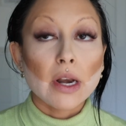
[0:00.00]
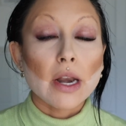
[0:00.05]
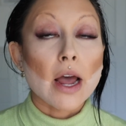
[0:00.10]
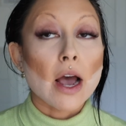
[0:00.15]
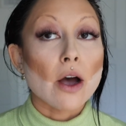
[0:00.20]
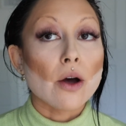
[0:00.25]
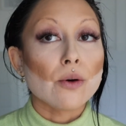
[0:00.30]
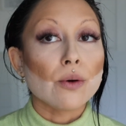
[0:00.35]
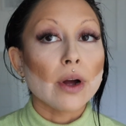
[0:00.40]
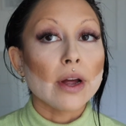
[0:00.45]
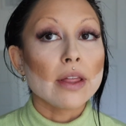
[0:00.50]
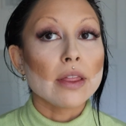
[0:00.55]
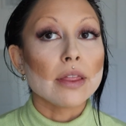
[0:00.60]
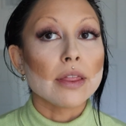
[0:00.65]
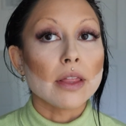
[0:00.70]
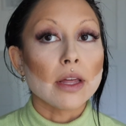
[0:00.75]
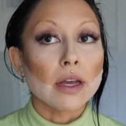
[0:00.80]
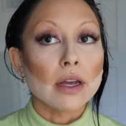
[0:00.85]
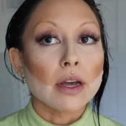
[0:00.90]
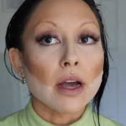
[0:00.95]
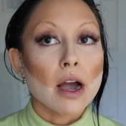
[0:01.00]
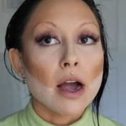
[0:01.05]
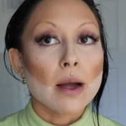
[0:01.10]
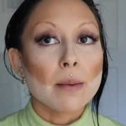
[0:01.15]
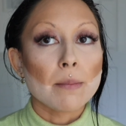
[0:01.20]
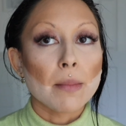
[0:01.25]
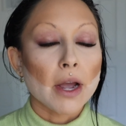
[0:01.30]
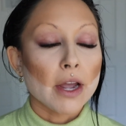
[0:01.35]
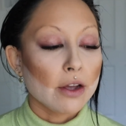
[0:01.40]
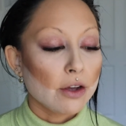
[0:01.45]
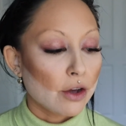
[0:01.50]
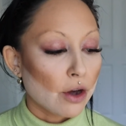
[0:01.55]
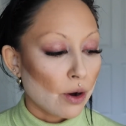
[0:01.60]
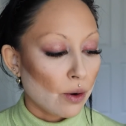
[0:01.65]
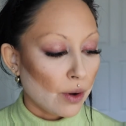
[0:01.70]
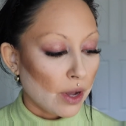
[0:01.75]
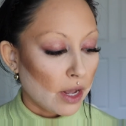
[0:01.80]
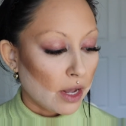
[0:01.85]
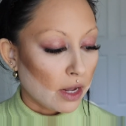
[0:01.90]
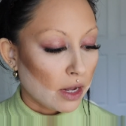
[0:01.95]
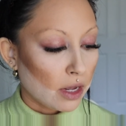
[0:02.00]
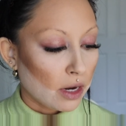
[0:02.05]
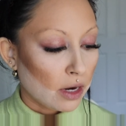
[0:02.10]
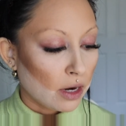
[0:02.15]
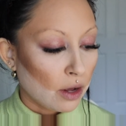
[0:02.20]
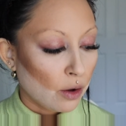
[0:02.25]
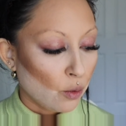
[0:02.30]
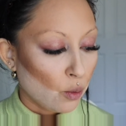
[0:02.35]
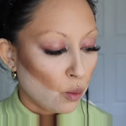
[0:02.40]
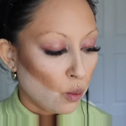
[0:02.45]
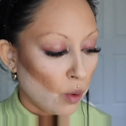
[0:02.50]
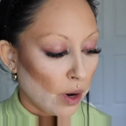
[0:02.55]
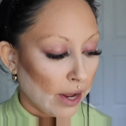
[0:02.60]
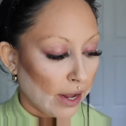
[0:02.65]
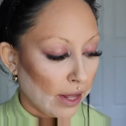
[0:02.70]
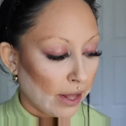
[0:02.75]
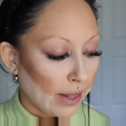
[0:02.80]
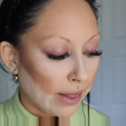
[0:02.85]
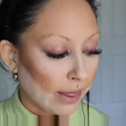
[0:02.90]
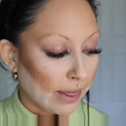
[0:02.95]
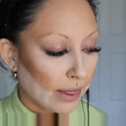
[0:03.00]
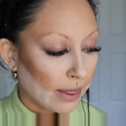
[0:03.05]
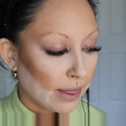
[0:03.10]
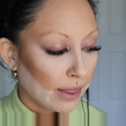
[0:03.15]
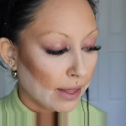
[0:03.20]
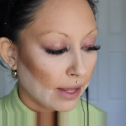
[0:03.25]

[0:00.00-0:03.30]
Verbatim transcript: now I think I might go in with